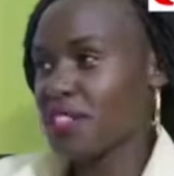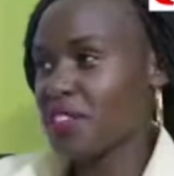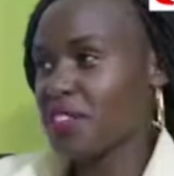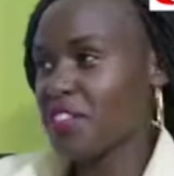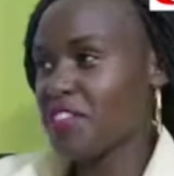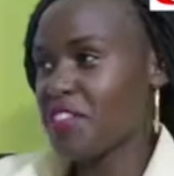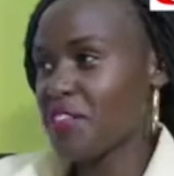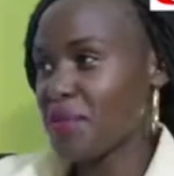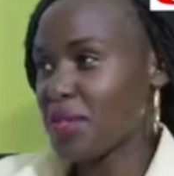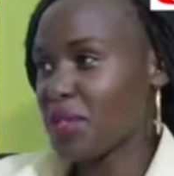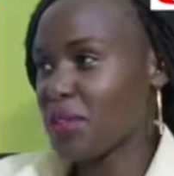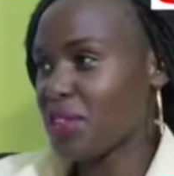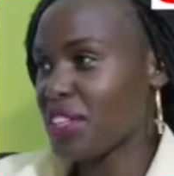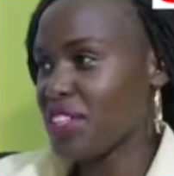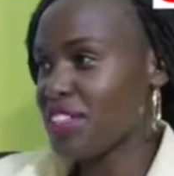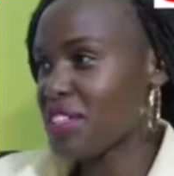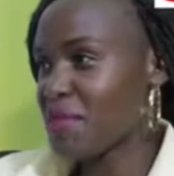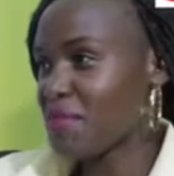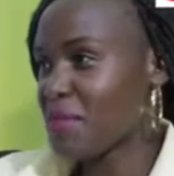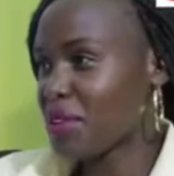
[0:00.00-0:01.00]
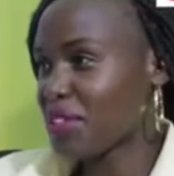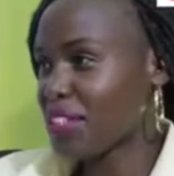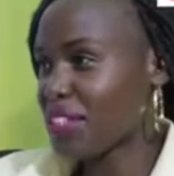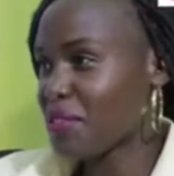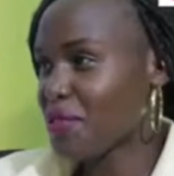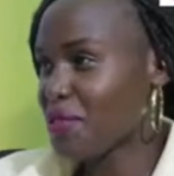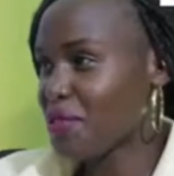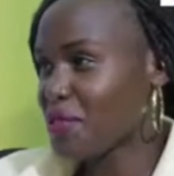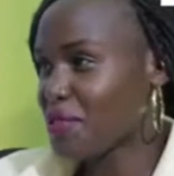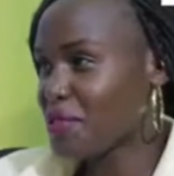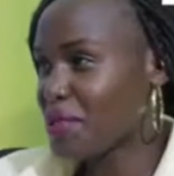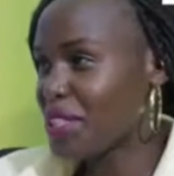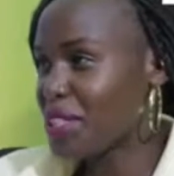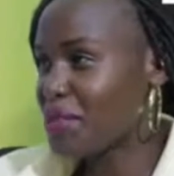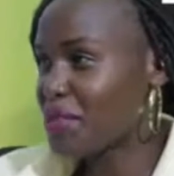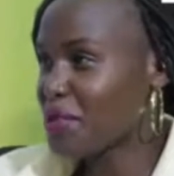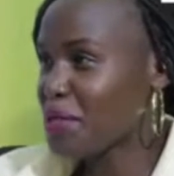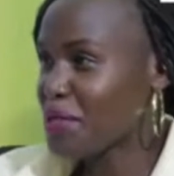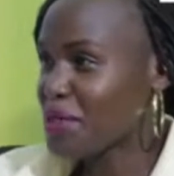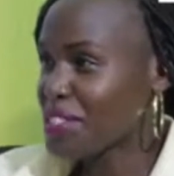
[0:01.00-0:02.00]
were still giving me knowledge about the
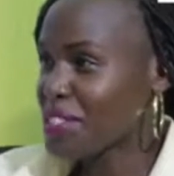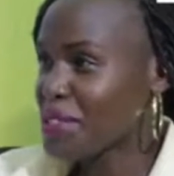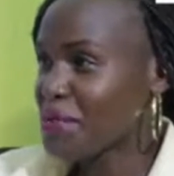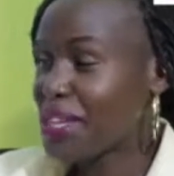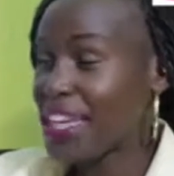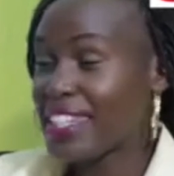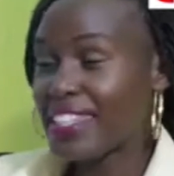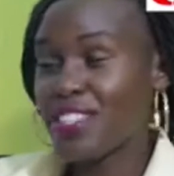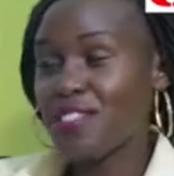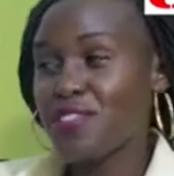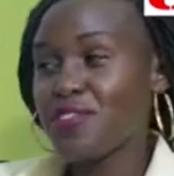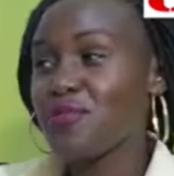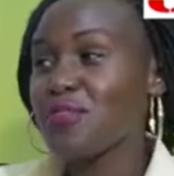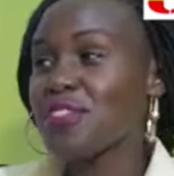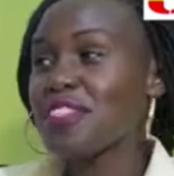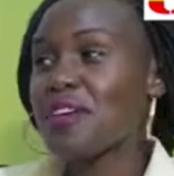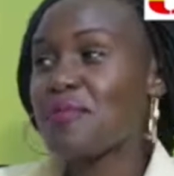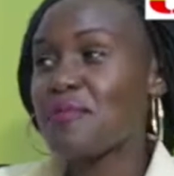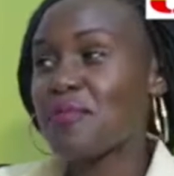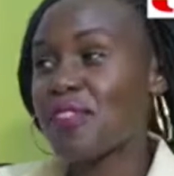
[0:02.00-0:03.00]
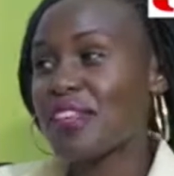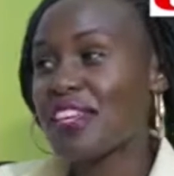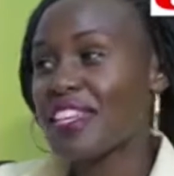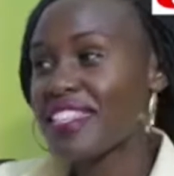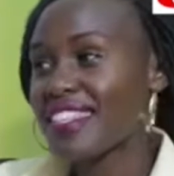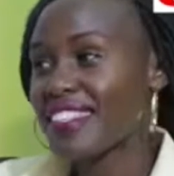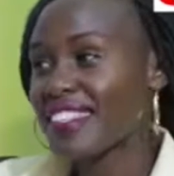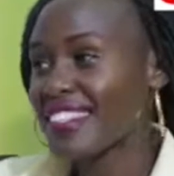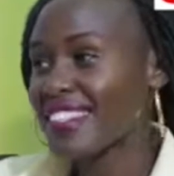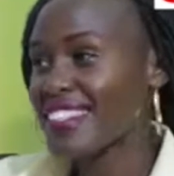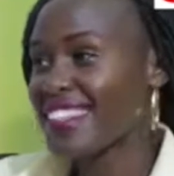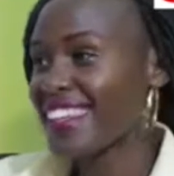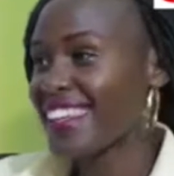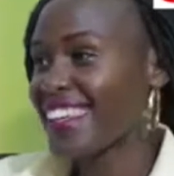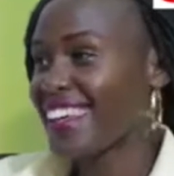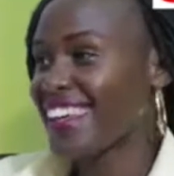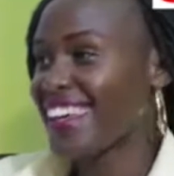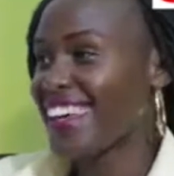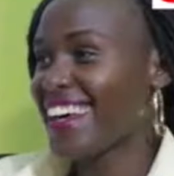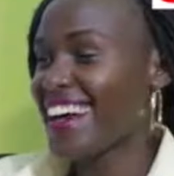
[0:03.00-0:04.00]
condominium concept. I didn't know some things,
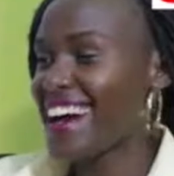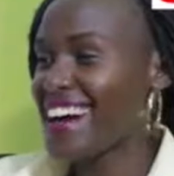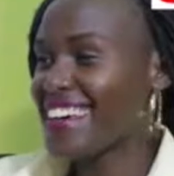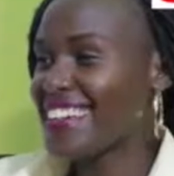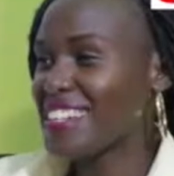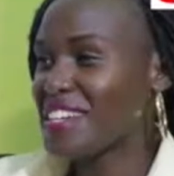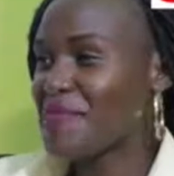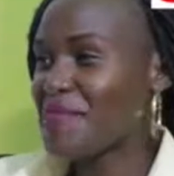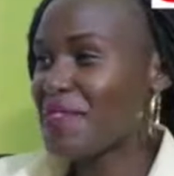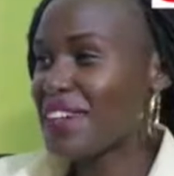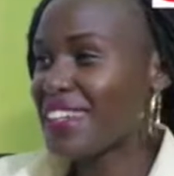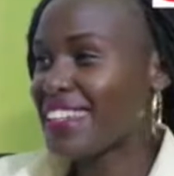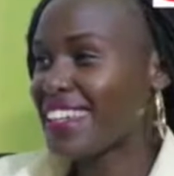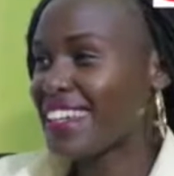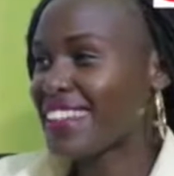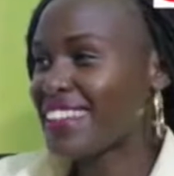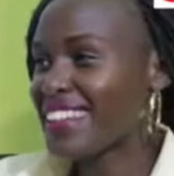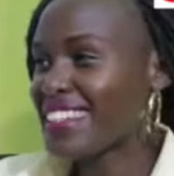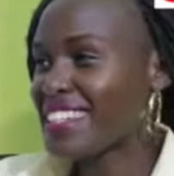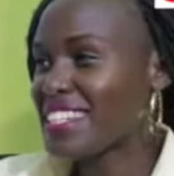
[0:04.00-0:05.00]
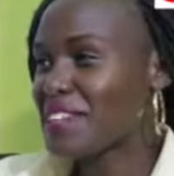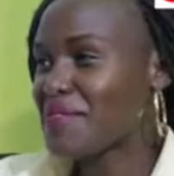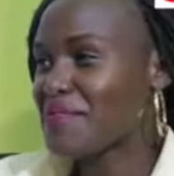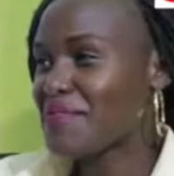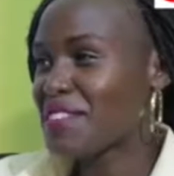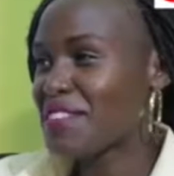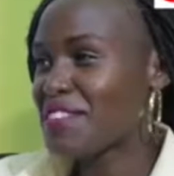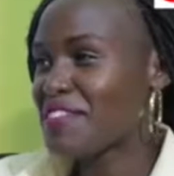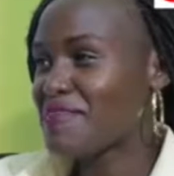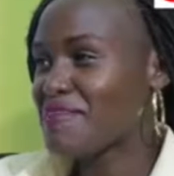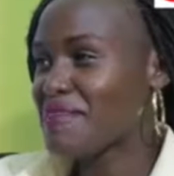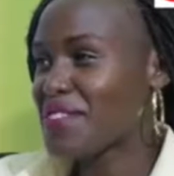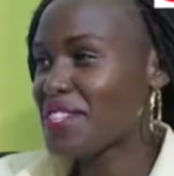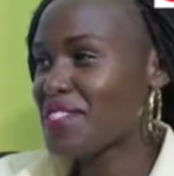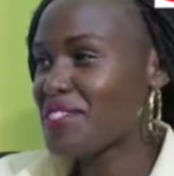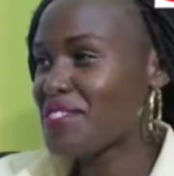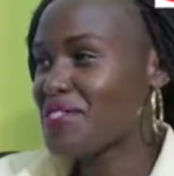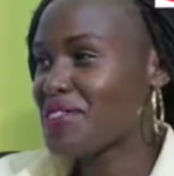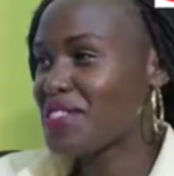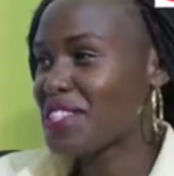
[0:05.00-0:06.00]
and I'm glad that I've
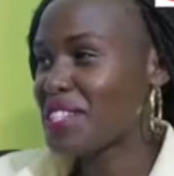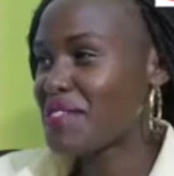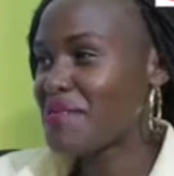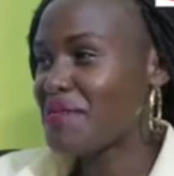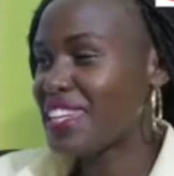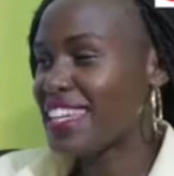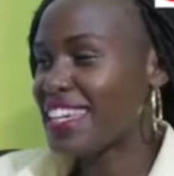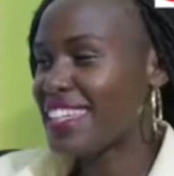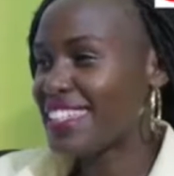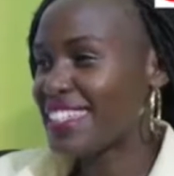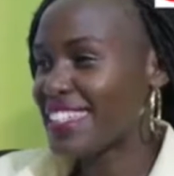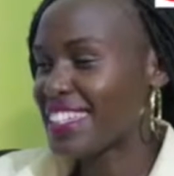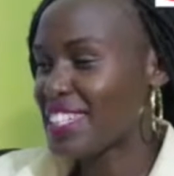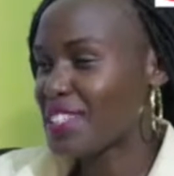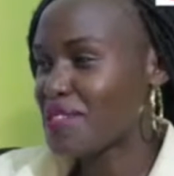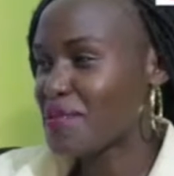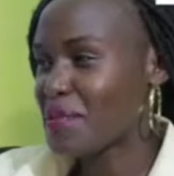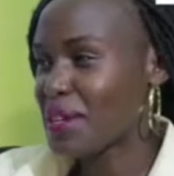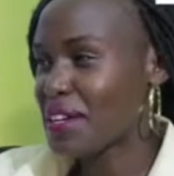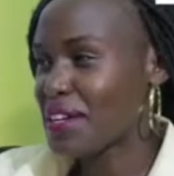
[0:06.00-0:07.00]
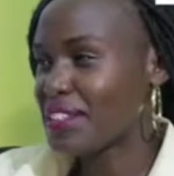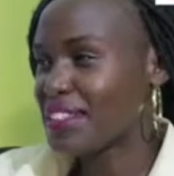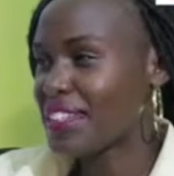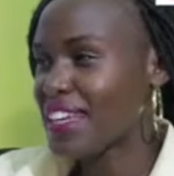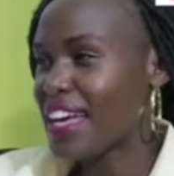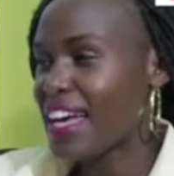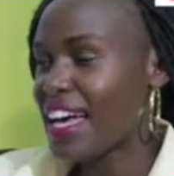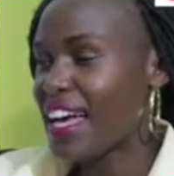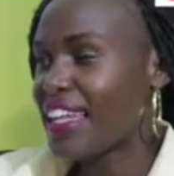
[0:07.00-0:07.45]
met you and I'm learning as well.